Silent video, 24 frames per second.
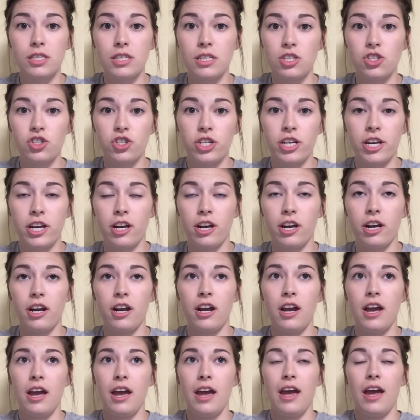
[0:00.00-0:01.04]
this year,
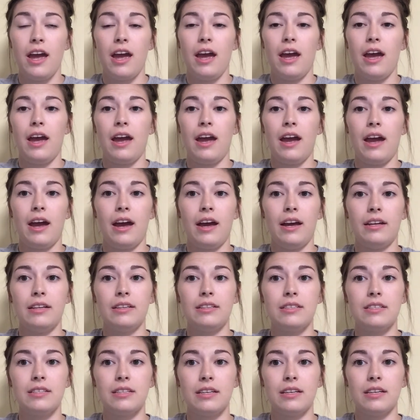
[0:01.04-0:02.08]

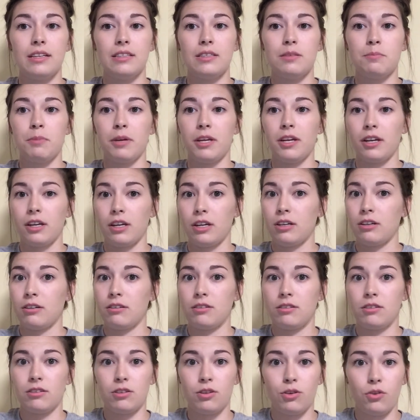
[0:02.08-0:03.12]
and it's been a
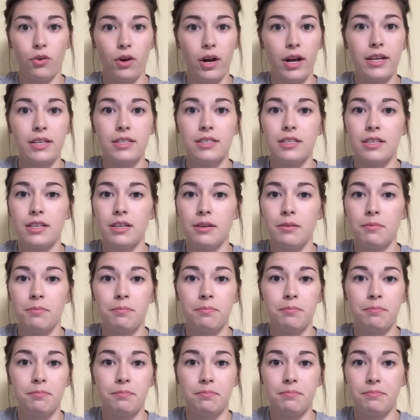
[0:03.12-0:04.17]
crazy,
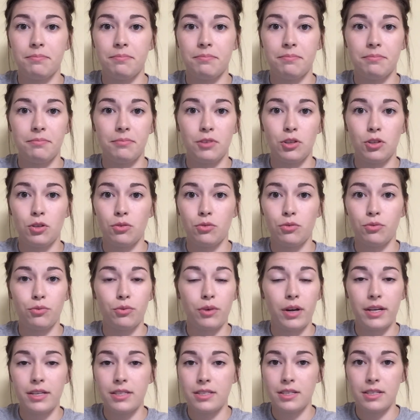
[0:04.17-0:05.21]

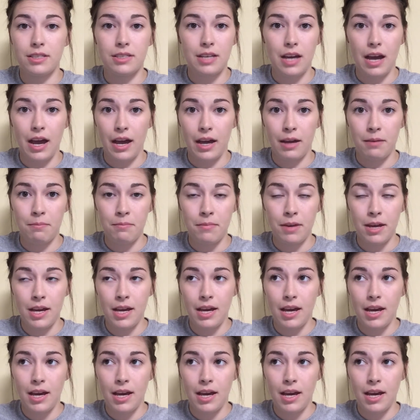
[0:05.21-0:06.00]
crazy time.